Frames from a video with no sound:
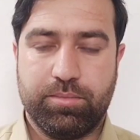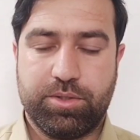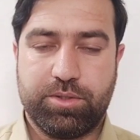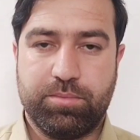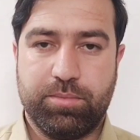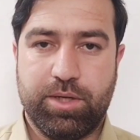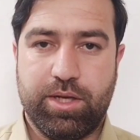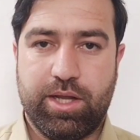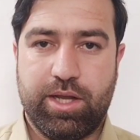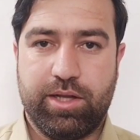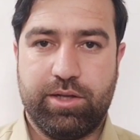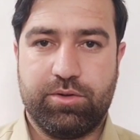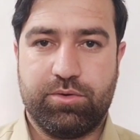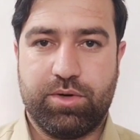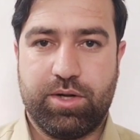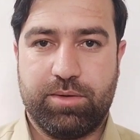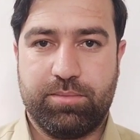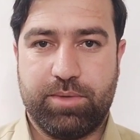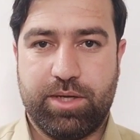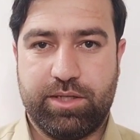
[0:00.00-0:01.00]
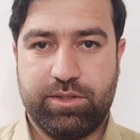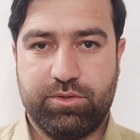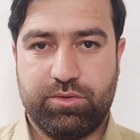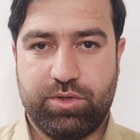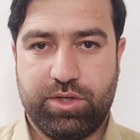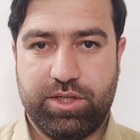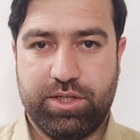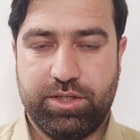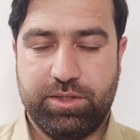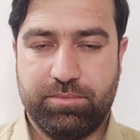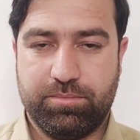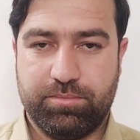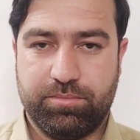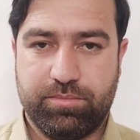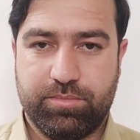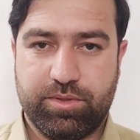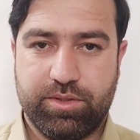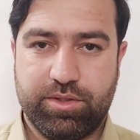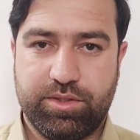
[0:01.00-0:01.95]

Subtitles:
Bismillahir Rahmanir Rahim.